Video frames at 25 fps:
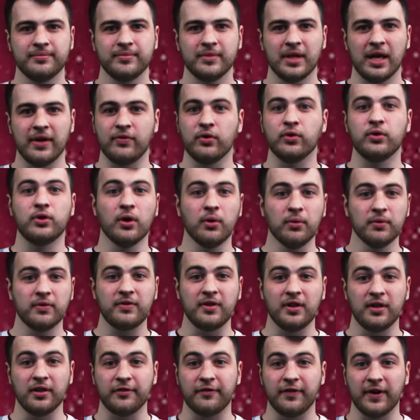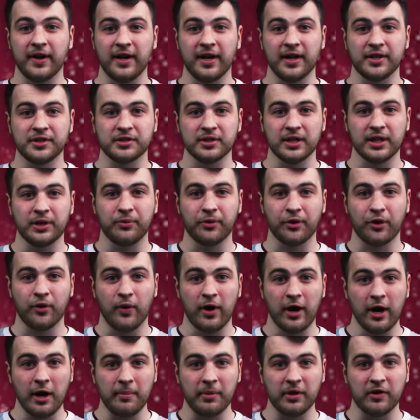If you don't see the financial aid
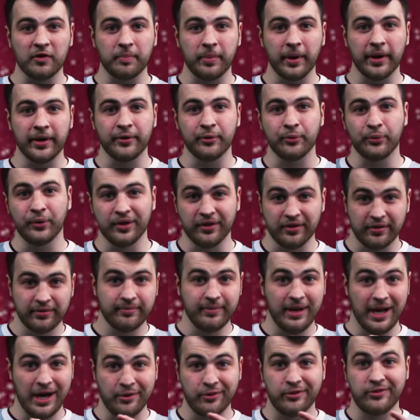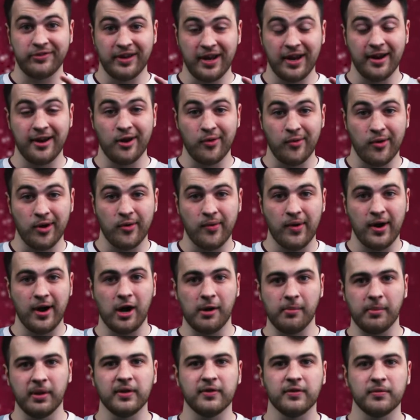requirements button with outstanding
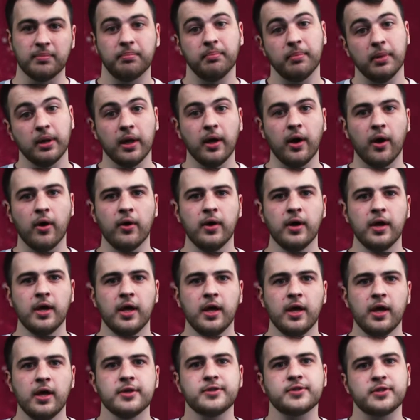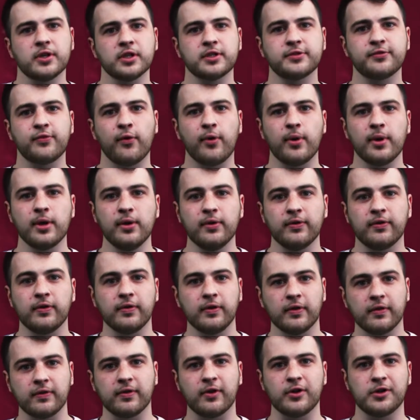requirements below, search for it using
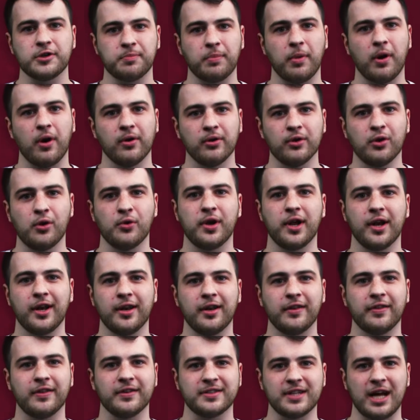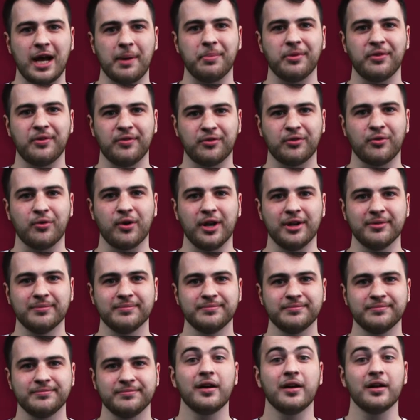the search bar located at the top of the screen.
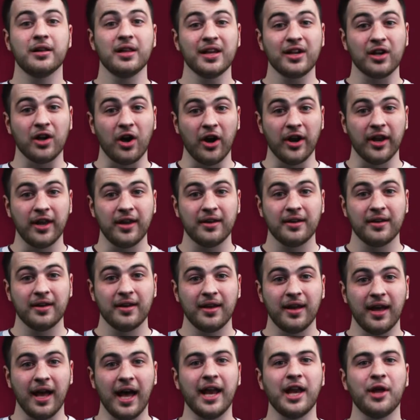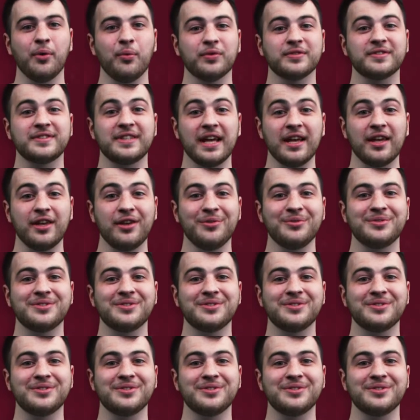Click on it, and it will take you